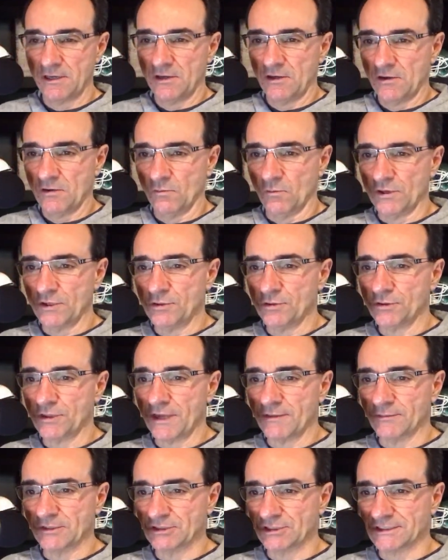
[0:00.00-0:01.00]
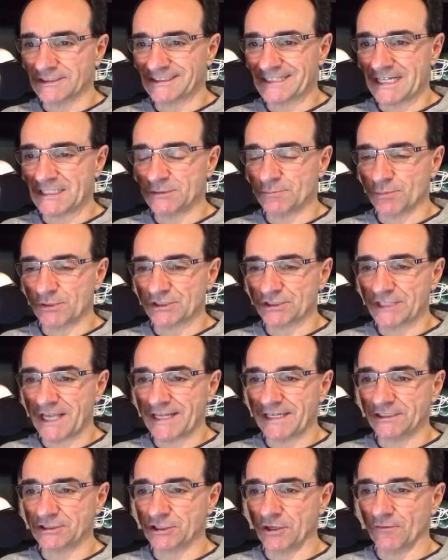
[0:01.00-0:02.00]
what do you think Michigan State's
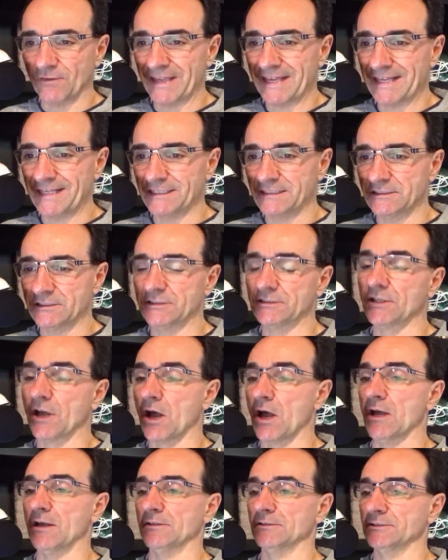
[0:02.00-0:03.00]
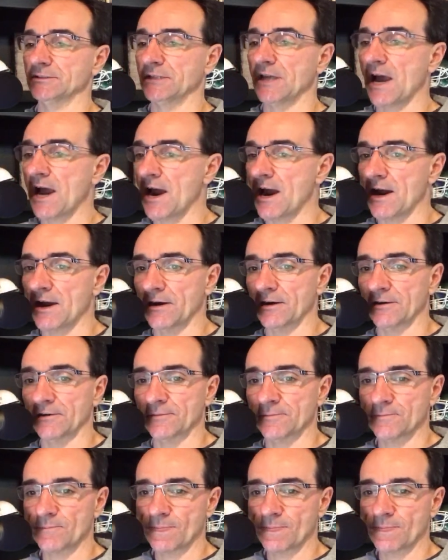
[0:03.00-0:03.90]
percentage of installs are